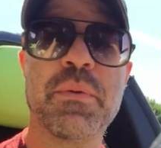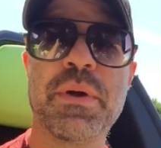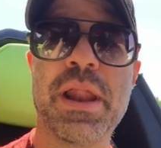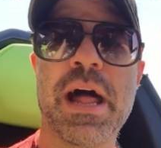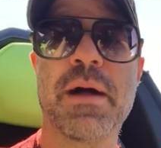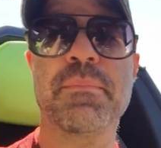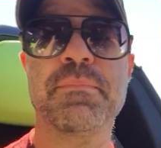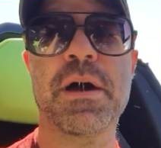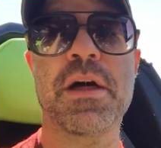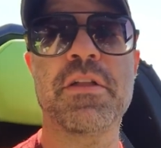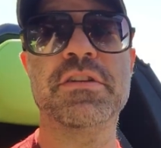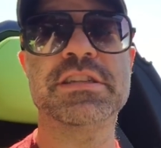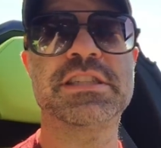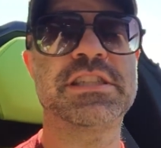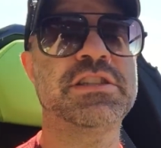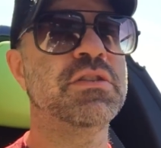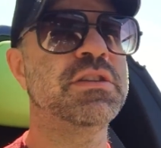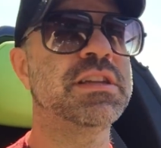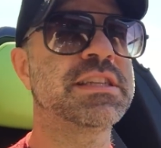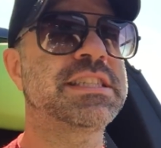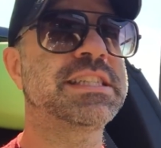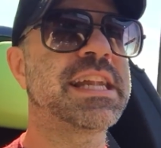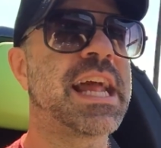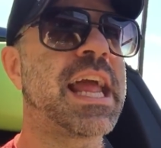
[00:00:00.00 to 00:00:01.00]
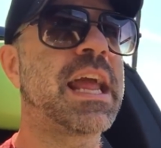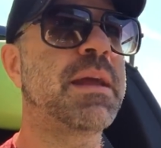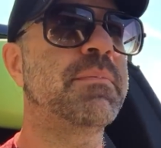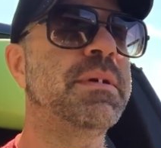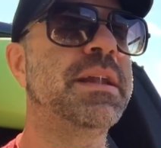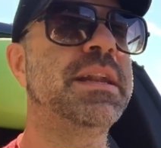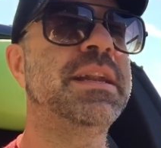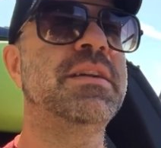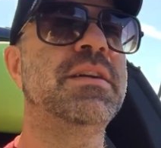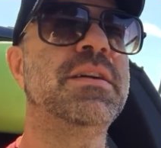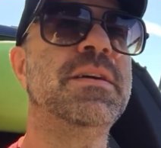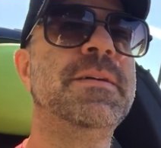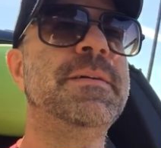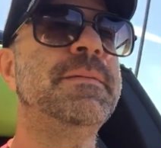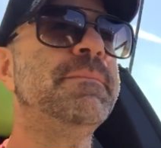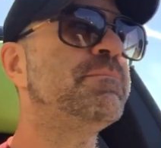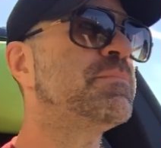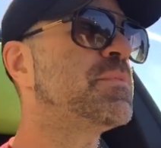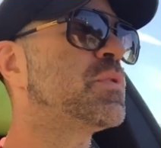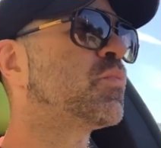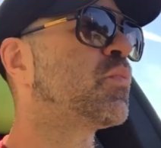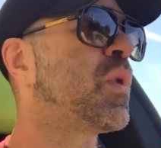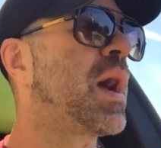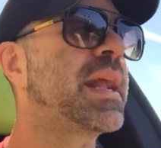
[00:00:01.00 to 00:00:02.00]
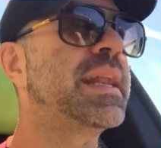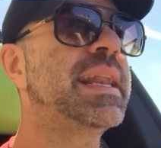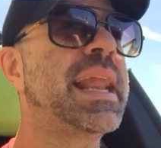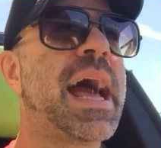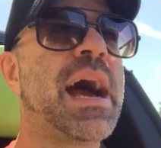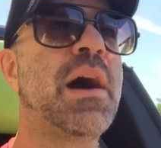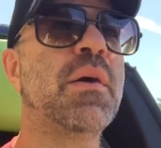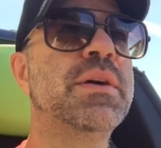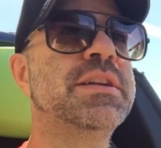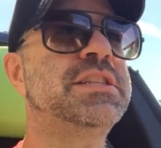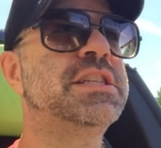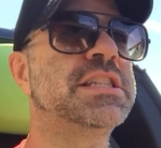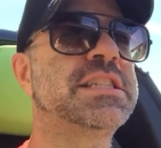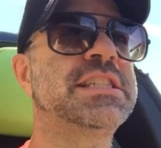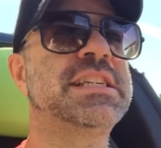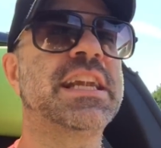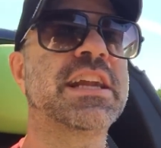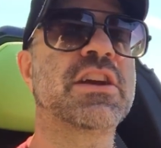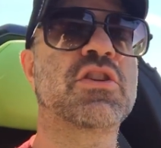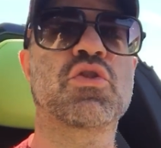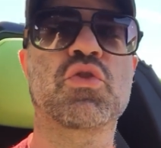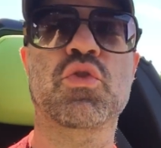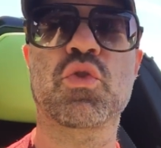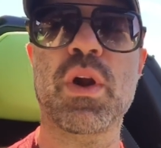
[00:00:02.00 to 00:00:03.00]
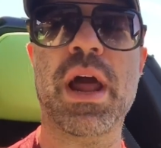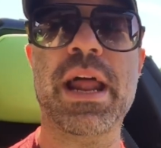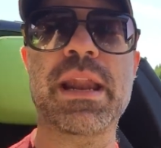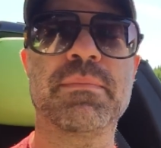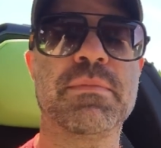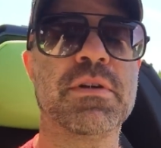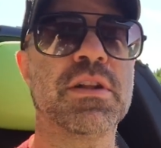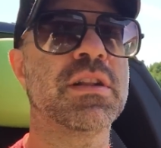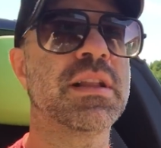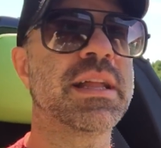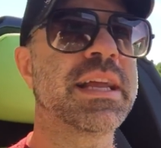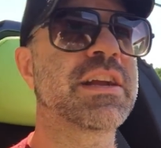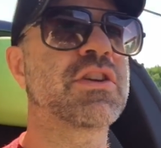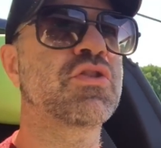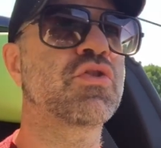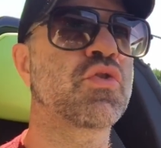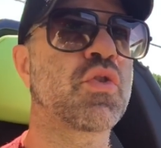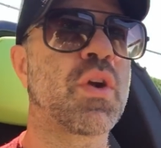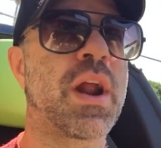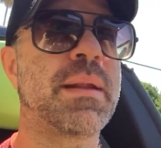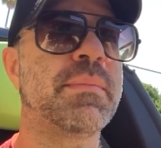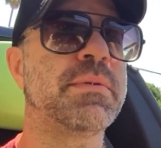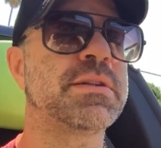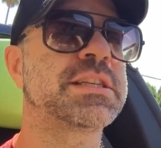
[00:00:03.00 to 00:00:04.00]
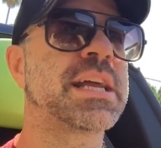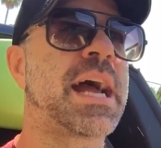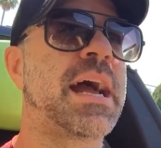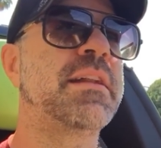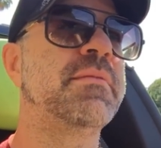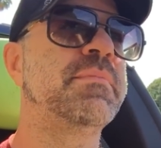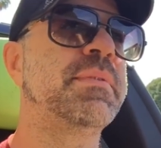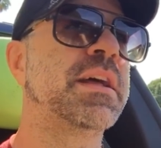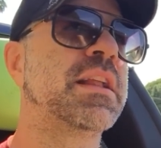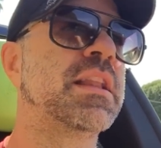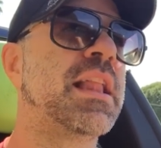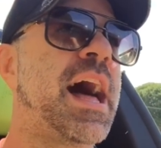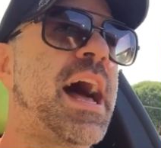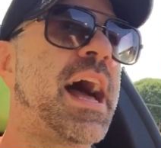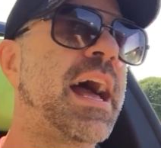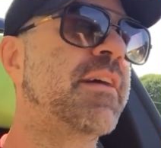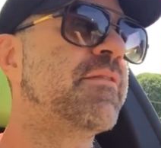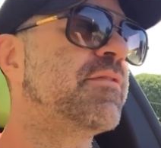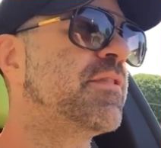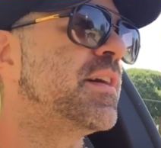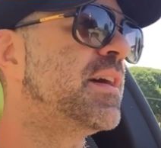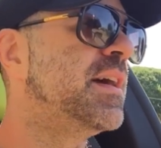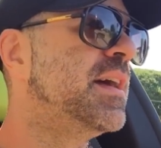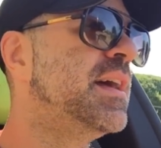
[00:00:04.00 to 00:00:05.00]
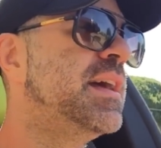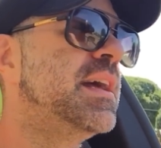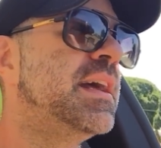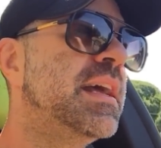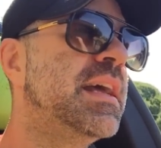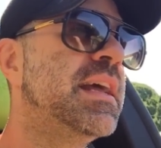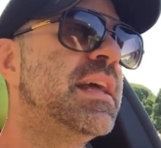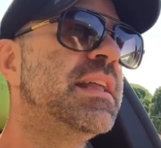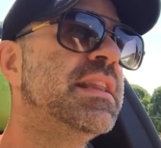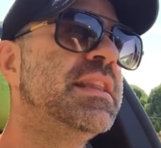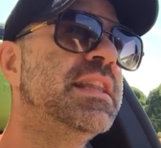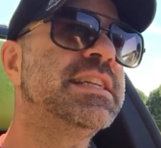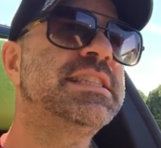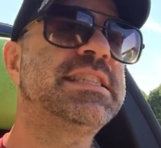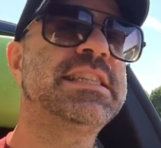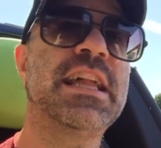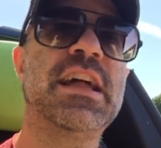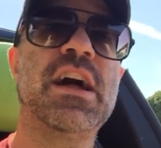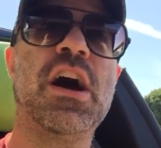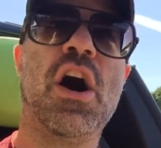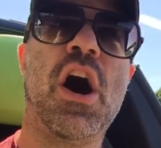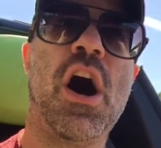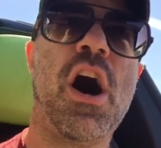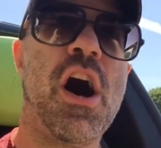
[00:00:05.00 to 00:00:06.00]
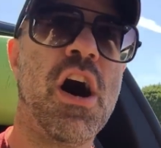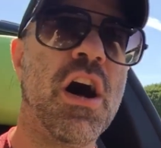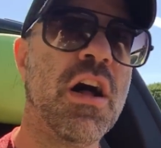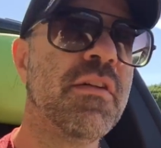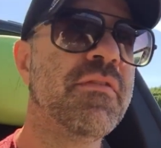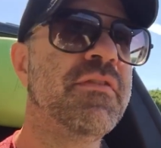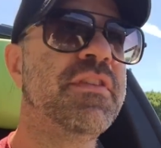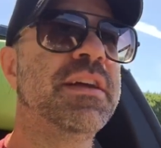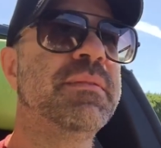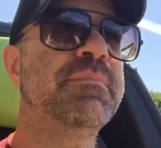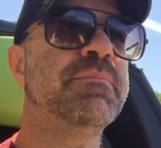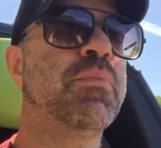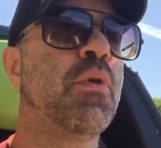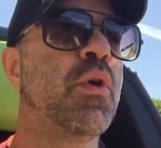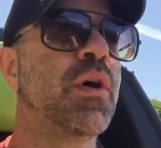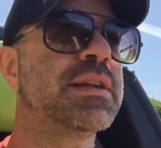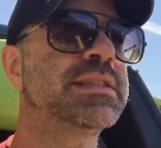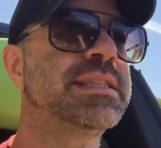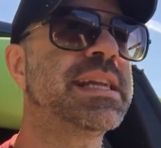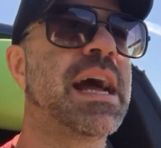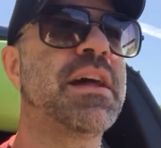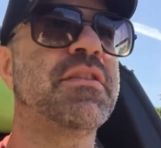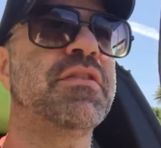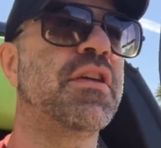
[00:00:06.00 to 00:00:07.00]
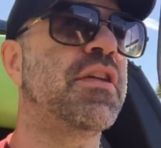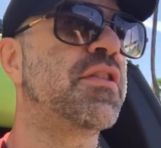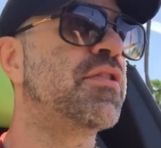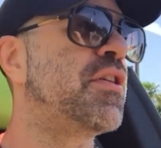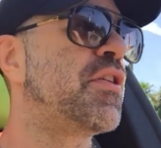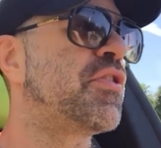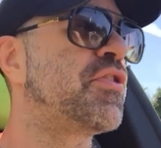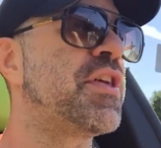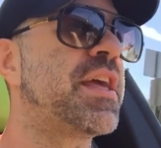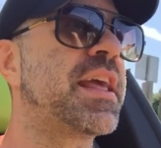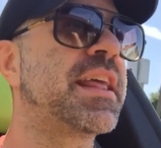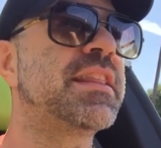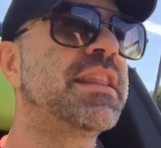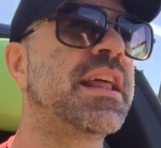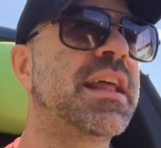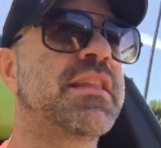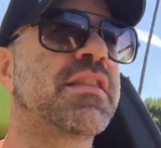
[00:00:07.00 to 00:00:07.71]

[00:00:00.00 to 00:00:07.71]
would help others do the same. And right now, it's just an incredible, incredible time to be alive. All of it boils down. The thing